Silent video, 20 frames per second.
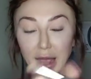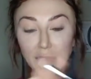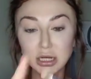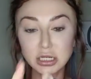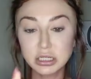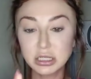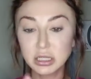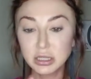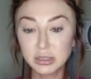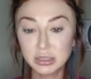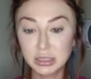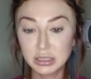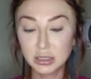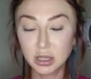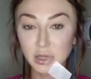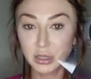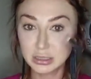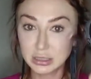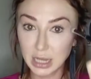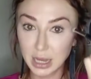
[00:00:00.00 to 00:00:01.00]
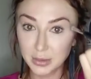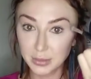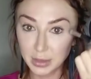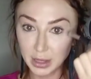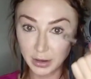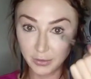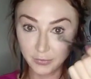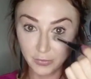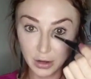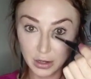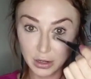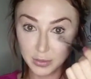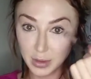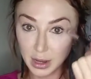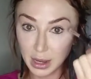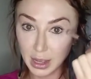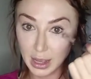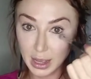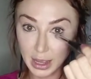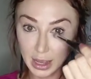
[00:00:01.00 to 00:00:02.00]
I actually use this all the time, like for under
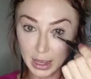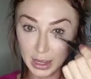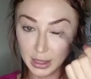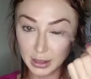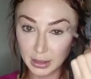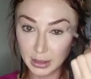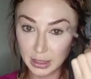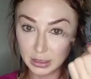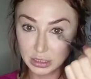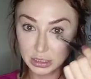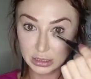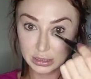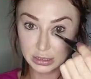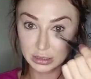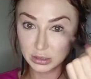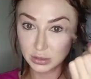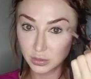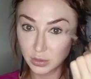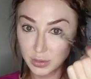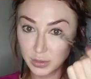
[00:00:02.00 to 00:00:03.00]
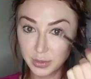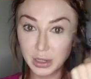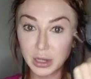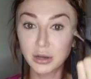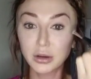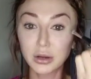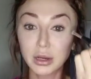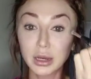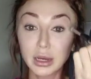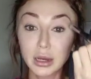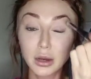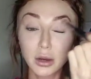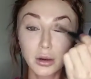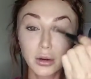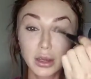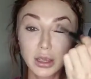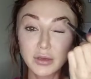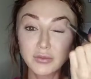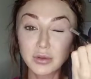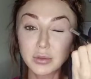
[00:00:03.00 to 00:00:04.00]
my eye, like just sweeping under here,
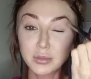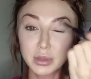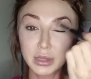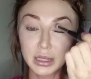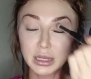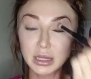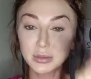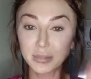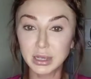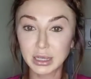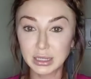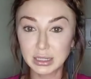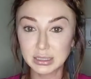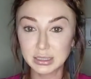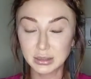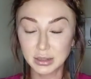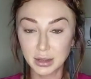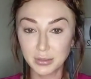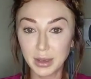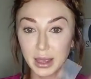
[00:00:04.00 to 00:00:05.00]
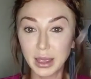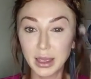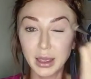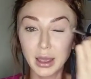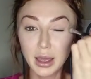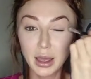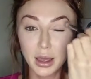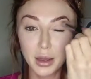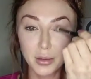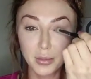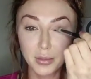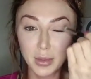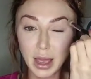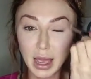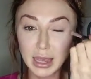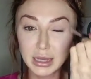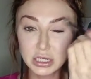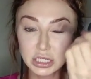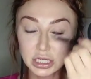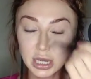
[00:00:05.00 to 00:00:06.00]
or even blending my
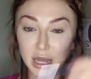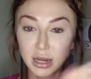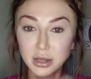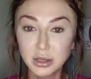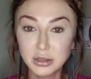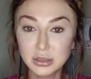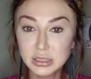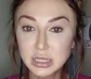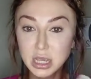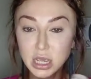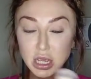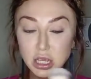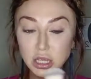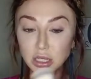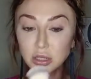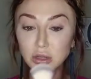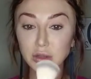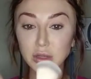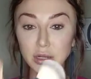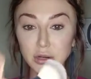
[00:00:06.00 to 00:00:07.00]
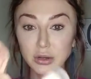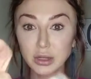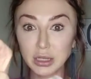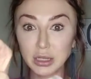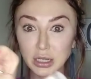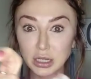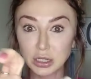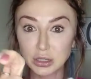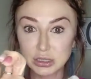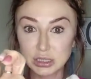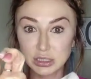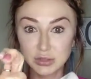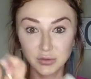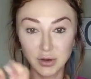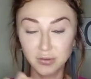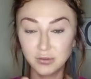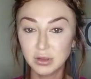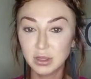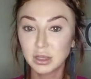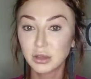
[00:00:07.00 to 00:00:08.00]
eyeshadows. You literally can use this
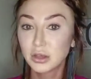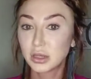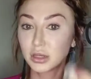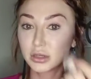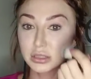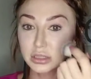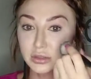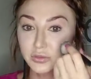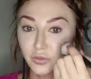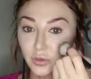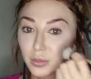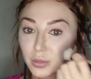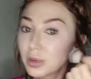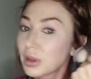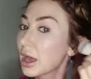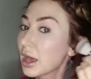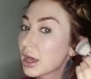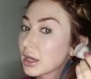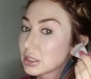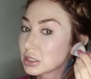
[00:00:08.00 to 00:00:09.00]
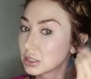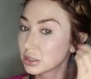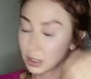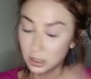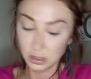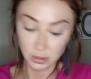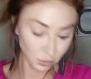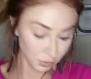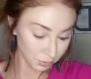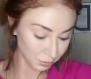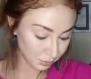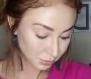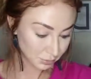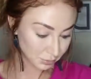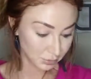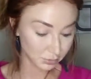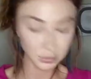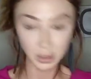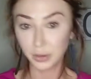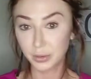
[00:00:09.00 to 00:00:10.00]
for everything. You can use this for blush. You can
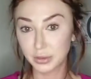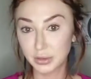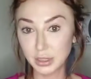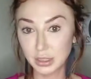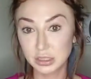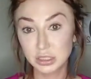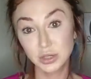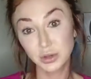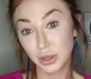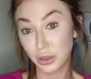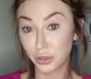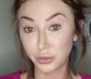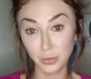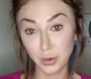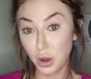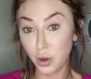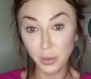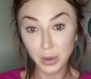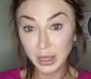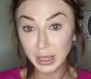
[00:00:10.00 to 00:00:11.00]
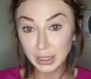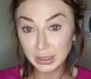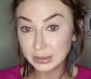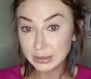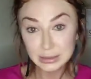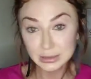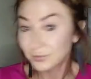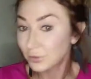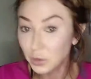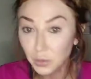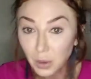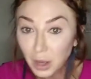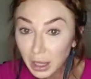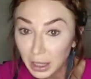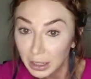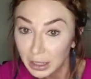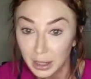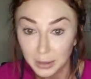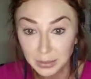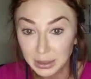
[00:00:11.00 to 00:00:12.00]
throw in things. You can throw it if you
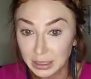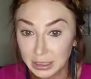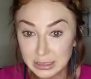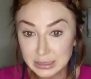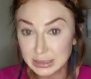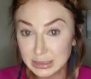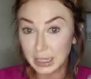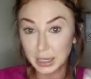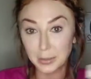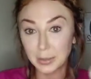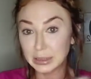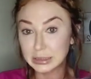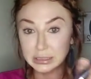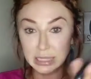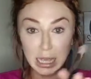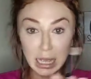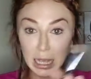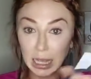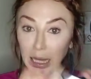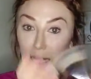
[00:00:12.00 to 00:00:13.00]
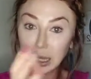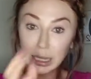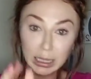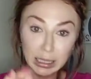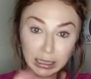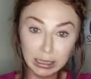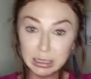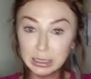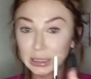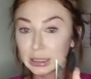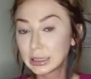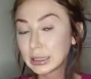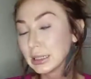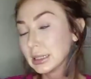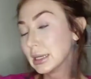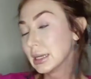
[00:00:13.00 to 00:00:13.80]
want. I mean, it's like a baton.